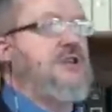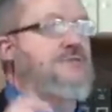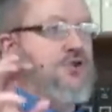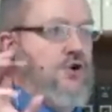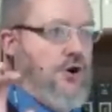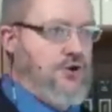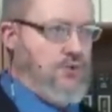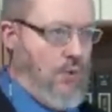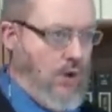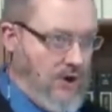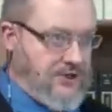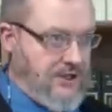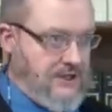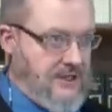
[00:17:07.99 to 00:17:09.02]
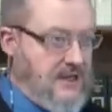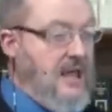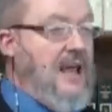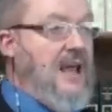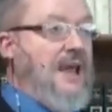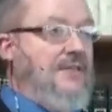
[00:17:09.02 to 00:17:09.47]
of George Washington.
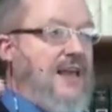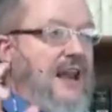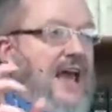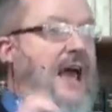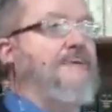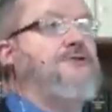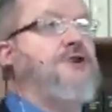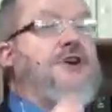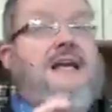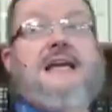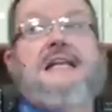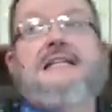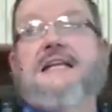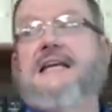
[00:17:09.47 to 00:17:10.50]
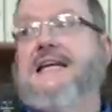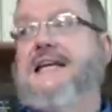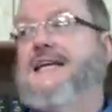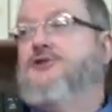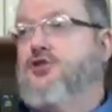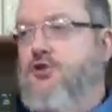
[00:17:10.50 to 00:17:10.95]
That after he did
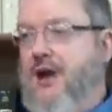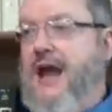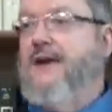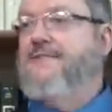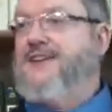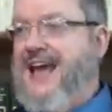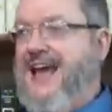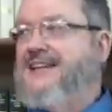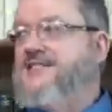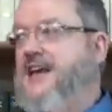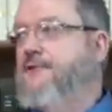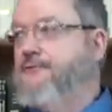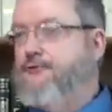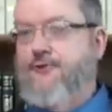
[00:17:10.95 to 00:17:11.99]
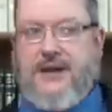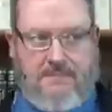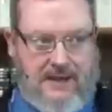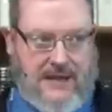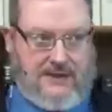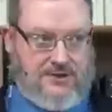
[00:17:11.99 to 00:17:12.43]
his craft as a
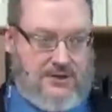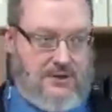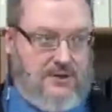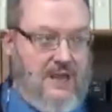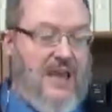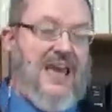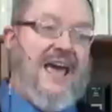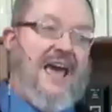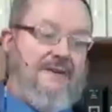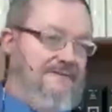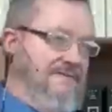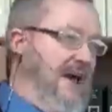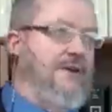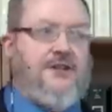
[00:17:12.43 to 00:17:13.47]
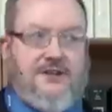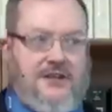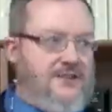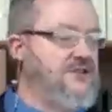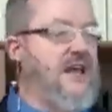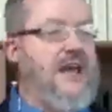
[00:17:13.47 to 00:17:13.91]
Freemason and founded
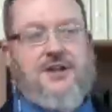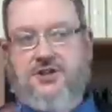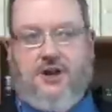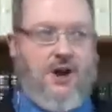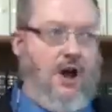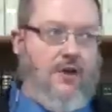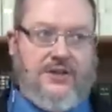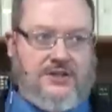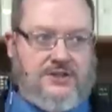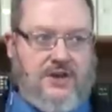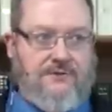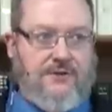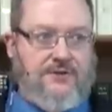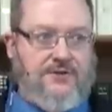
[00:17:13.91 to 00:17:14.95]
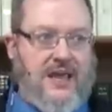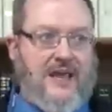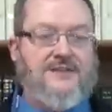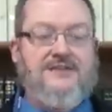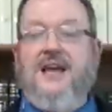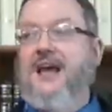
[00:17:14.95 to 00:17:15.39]
this nation and all these different
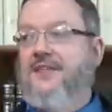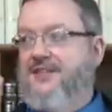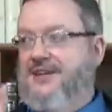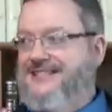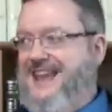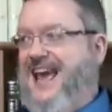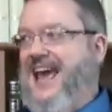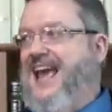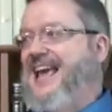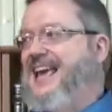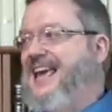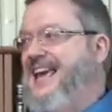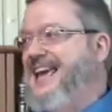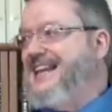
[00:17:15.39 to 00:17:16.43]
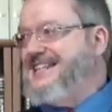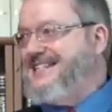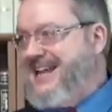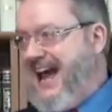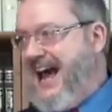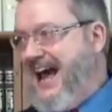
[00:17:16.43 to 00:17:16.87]
things, the day he
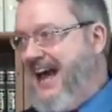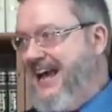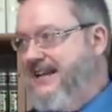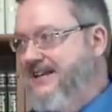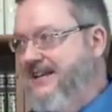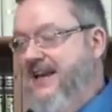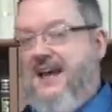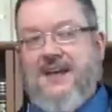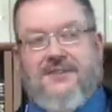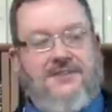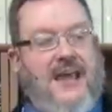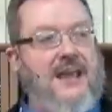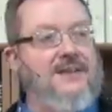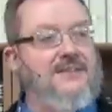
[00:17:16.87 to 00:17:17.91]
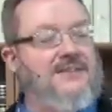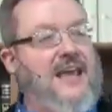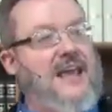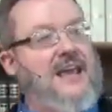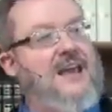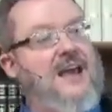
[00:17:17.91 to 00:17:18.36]
died, they,
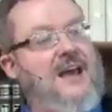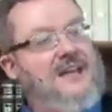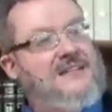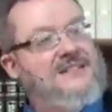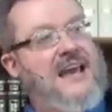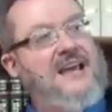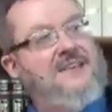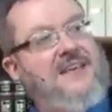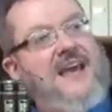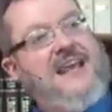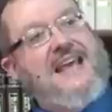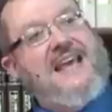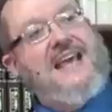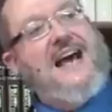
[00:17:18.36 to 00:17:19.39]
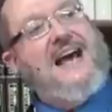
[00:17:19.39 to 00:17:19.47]
they say that he